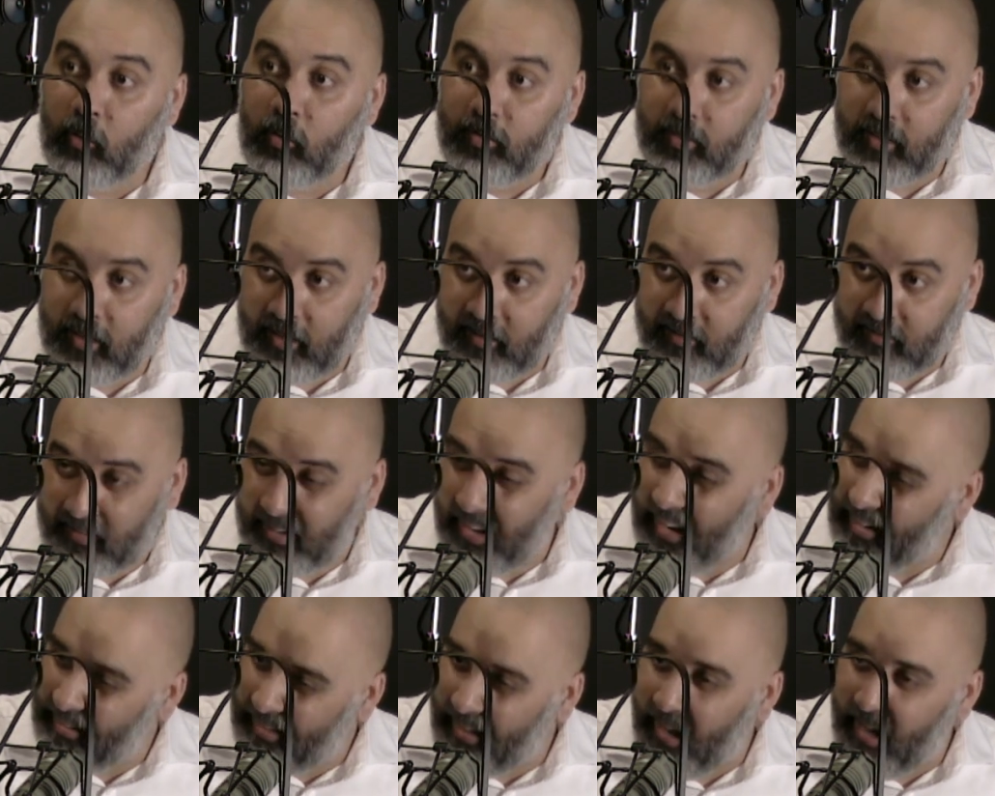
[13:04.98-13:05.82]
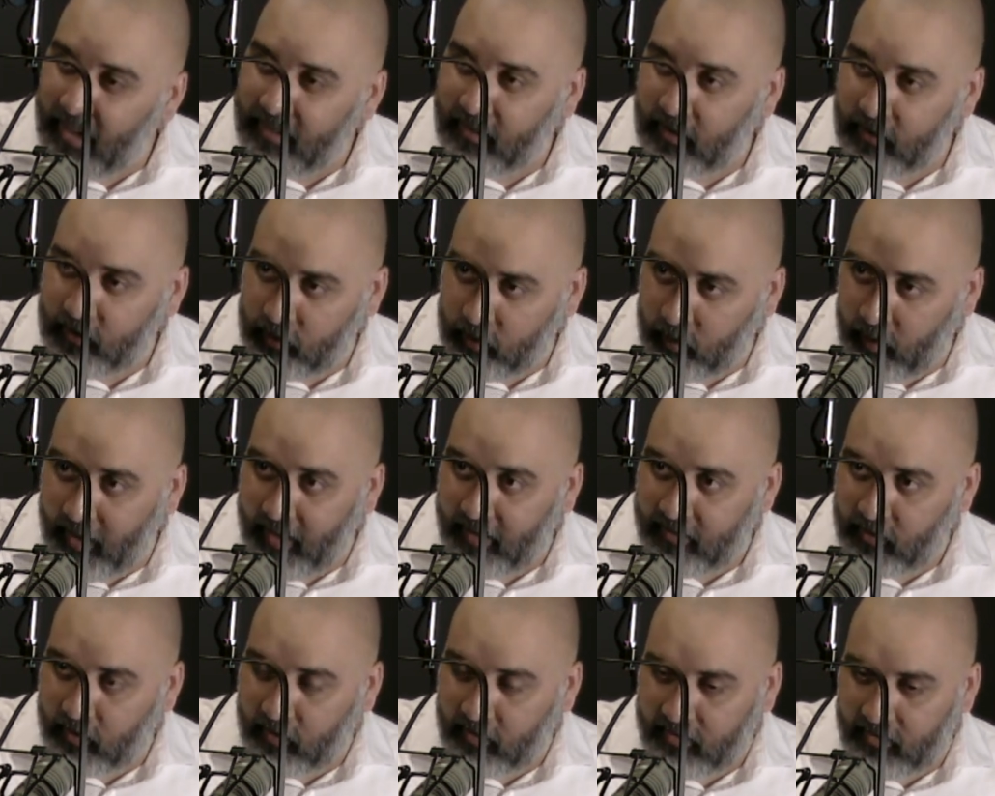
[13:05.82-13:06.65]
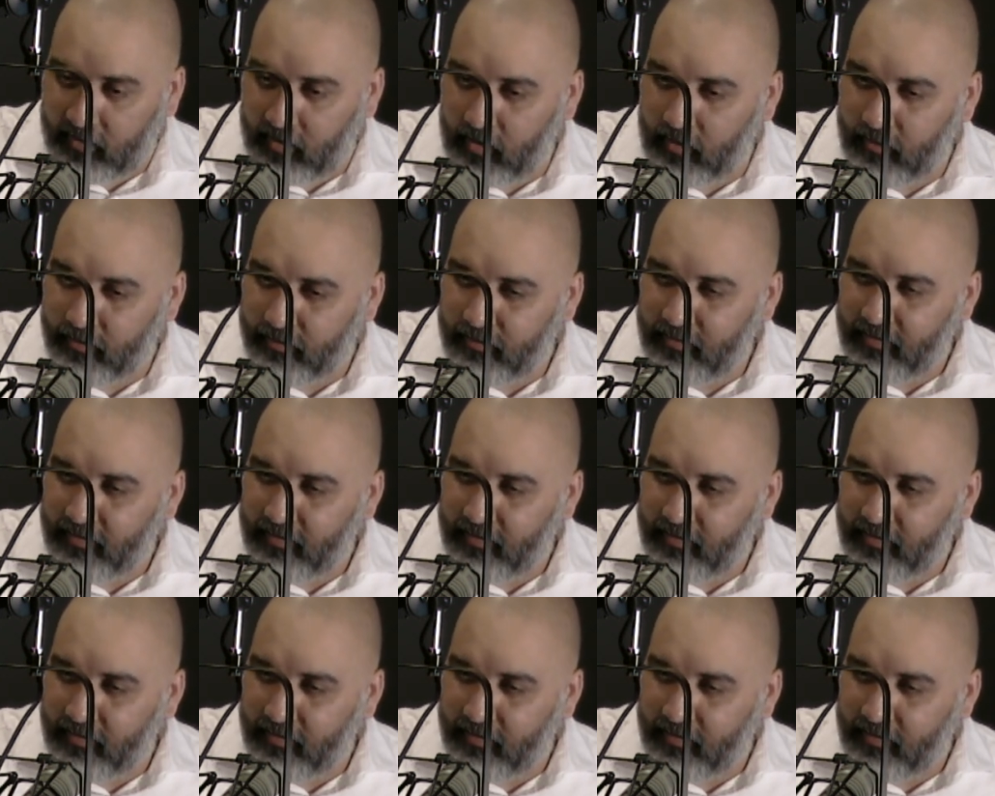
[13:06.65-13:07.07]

things like that that you ask yourself,